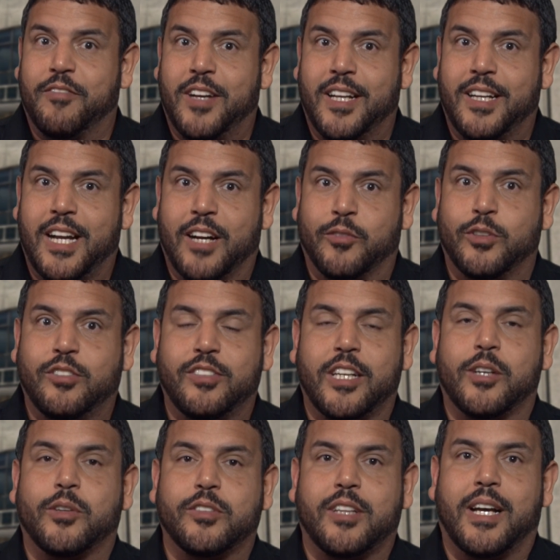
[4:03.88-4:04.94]
event every
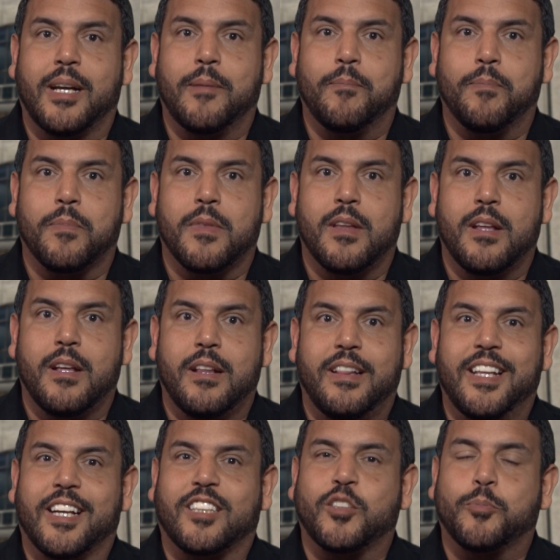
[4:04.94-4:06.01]
single time,
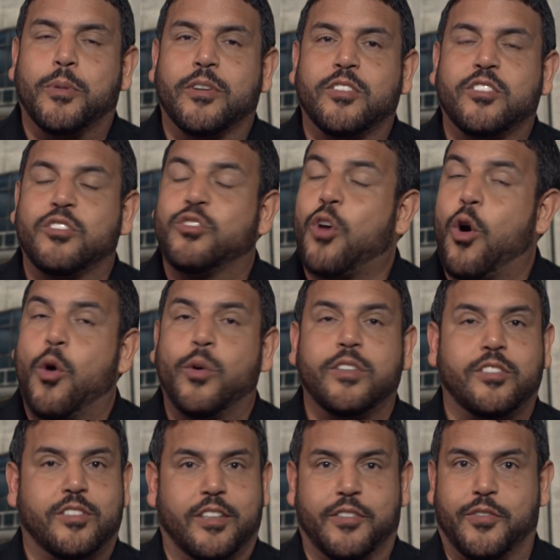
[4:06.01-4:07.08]
the experience is always there.